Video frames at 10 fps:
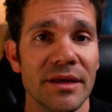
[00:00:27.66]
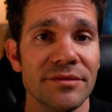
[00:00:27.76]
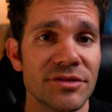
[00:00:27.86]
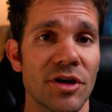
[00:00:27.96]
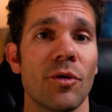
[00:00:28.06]
If
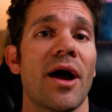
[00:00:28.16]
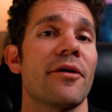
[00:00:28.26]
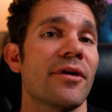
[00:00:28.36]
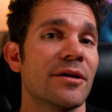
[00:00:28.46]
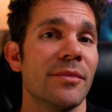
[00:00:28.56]
so, I
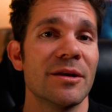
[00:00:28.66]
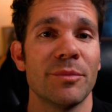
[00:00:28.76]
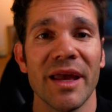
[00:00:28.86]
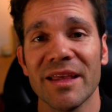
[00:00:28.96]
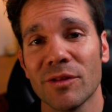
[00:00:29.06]
recommend
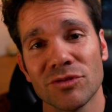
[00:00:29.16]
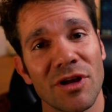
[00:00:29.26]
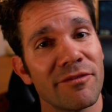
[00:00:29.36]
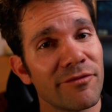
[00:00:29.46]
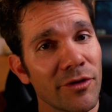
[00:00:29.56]
paying those
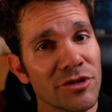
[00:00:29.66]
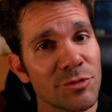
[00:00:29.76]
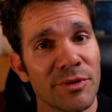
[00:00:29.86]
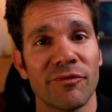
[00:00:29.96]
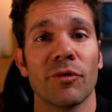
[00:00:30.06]
off first
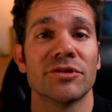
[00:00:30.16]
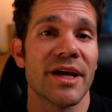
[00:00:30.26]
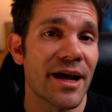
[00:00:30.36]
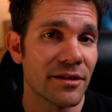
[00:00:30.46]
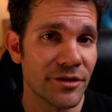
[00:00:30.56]
before
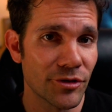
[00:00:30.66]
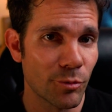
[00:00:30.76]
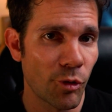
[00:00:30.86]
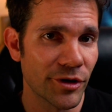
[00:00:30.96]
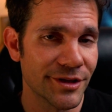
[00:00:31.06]
tackling your
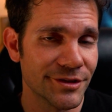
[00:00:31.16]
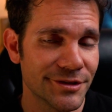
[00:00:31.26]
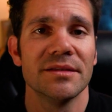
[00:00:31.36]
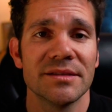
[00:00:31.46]
mortgage.